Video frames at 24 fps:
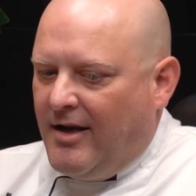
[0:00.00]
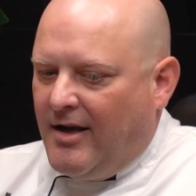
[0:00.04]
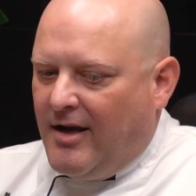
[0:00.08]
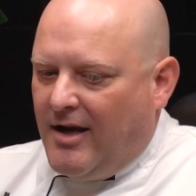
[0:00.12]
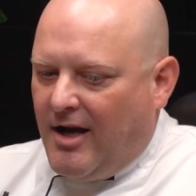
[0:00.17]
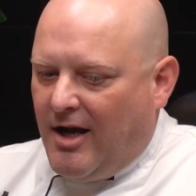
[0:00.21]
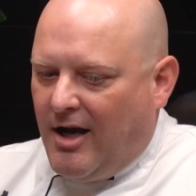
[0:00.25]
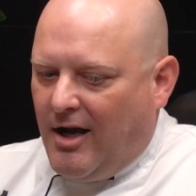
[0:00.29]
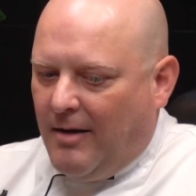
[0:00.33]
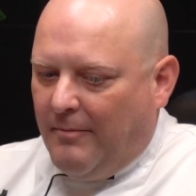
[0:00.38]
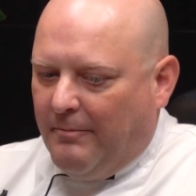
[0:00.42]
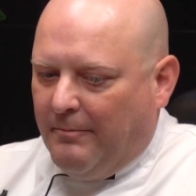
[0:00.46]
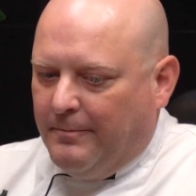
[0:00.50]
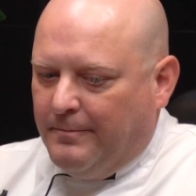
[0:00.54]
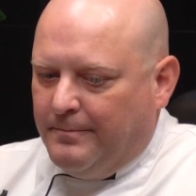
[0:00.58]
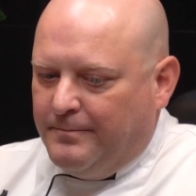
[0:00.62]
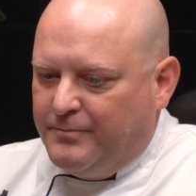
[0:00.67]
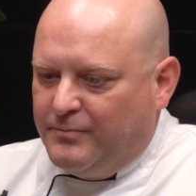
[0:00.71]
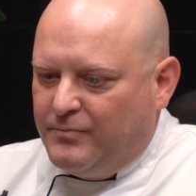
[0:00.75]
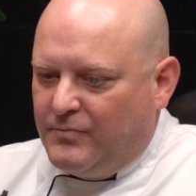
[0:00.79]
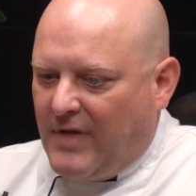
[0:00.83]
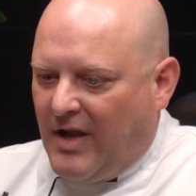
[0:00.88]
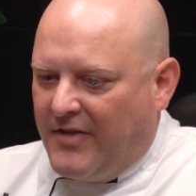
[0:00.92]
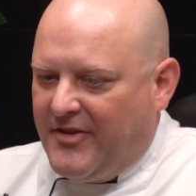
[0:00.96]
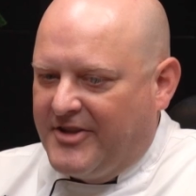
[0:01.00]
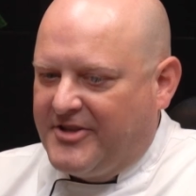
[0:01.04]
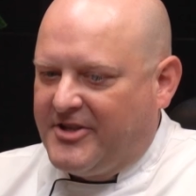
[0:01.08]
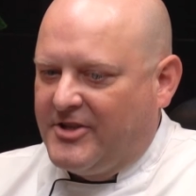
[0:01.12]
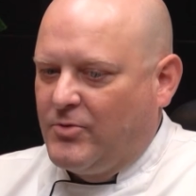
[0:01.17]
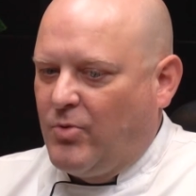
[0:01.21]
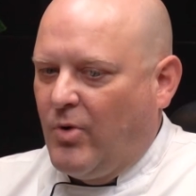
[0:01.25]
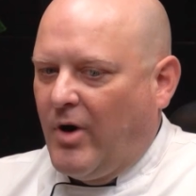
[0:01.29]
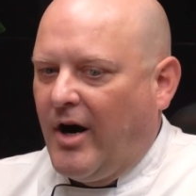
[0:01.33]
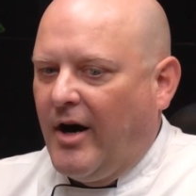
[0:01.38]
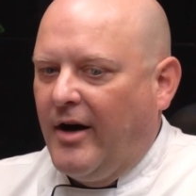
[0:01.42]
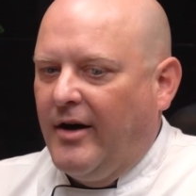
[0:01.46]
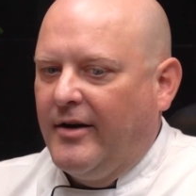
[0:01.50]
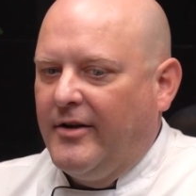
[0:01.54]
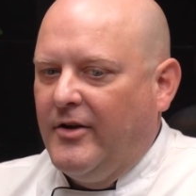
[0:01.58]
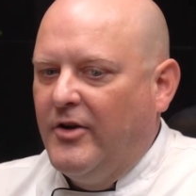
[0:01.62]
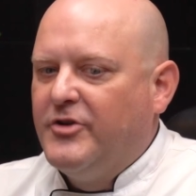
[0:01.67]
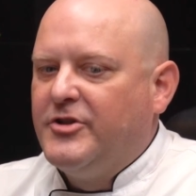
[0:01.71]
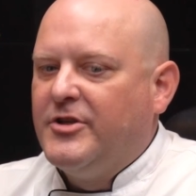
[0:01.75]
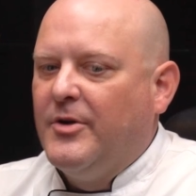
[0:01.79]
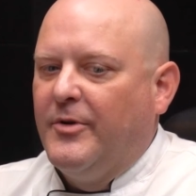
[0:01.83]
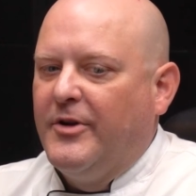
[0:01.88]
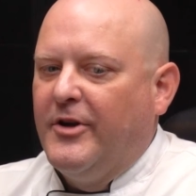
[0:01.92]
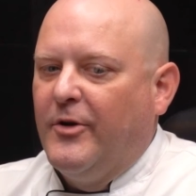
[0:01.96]
And this is where
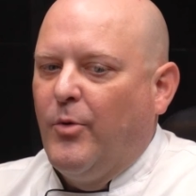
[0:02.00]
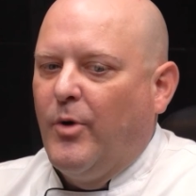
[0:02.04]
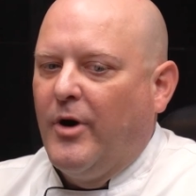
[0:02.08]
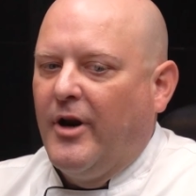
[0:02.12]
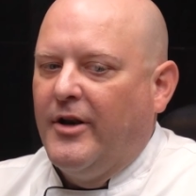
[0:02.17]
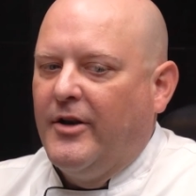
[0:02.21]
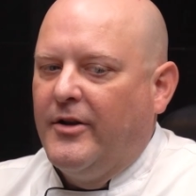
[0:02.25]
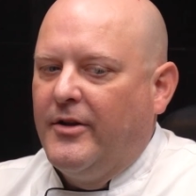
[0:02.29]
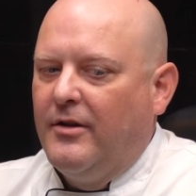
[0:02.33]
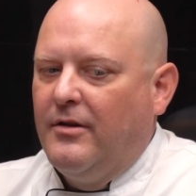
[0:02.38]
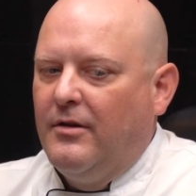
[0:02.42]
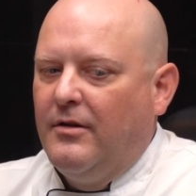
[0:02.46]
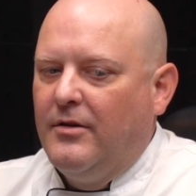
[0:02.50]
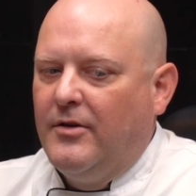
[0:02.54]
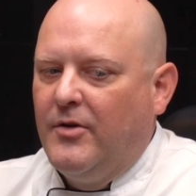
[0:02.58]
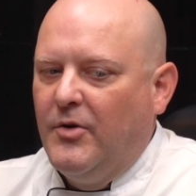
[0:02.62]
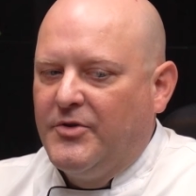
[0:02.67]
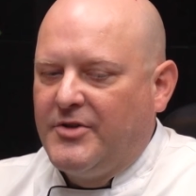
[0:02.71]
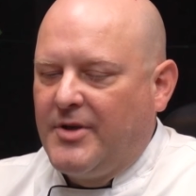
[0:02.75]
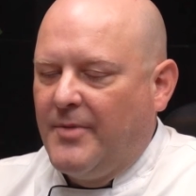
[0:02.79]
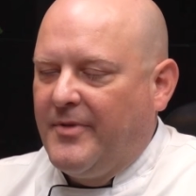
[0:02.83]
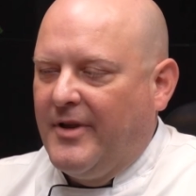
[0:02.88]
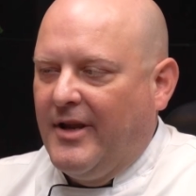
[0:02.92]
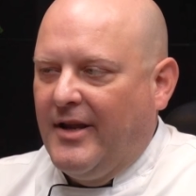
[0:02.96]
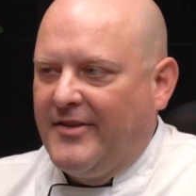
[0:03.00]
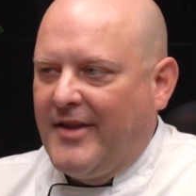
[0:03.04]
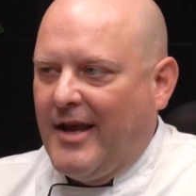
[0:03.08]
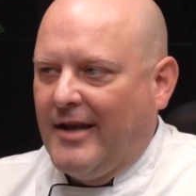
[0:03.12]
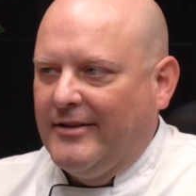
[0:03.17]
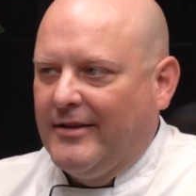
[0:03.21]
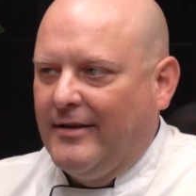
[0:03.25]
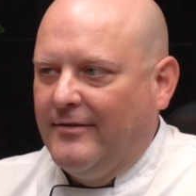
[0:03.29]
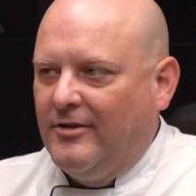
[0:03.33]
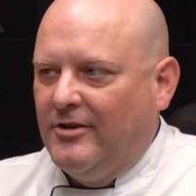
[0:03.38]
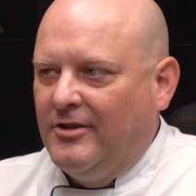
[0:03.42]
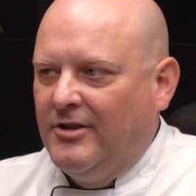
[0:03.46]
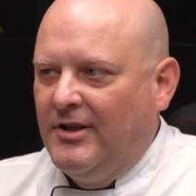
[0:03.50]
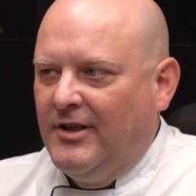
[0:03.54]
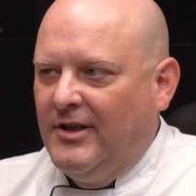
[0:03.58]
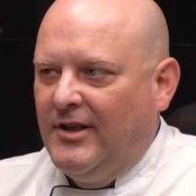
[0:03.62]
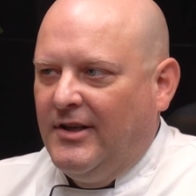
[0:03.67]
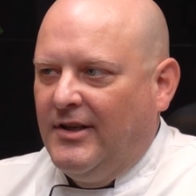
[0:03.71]
usually when you want to do something at that level,